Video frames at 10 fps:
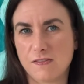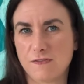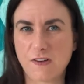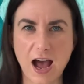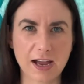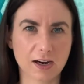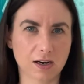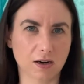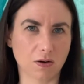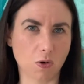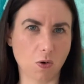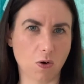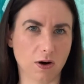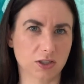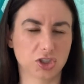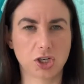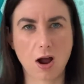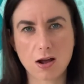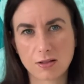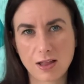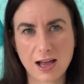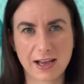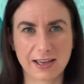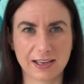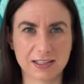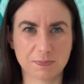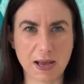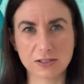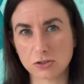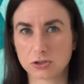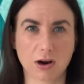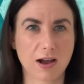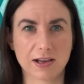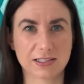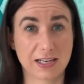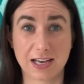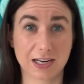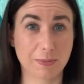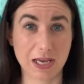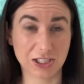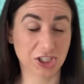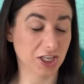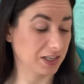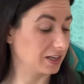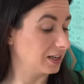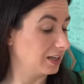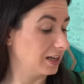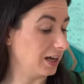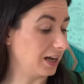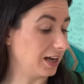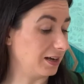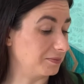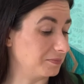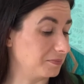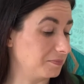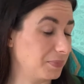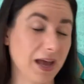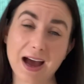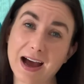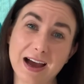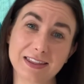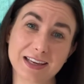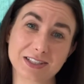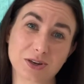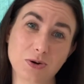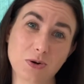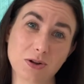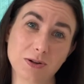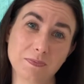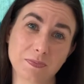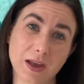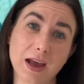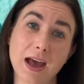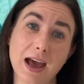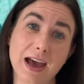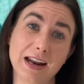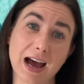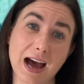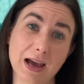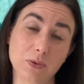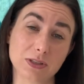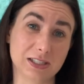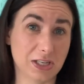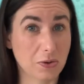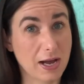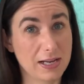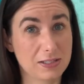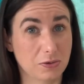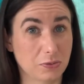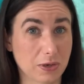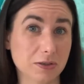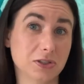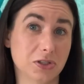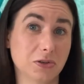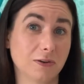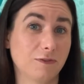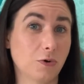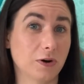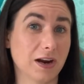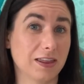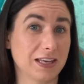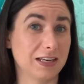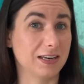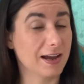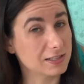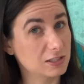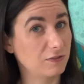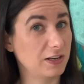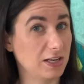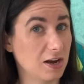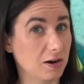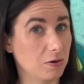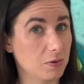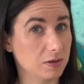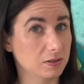fire or chalk lines, pencil drawings, and animation. But yeah, I think it's cool. And I will see you guys real soon for the next video.